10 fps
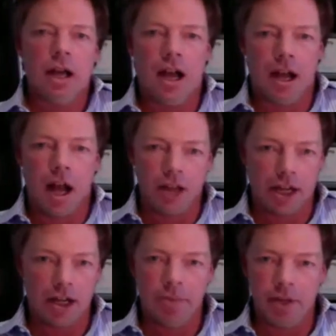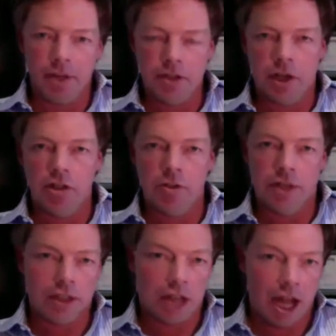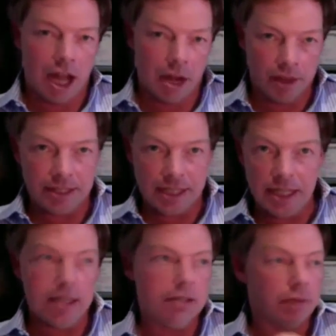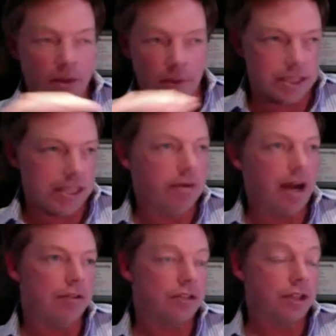uh, a lot of companies are doing a lot with the seed with seed rounds,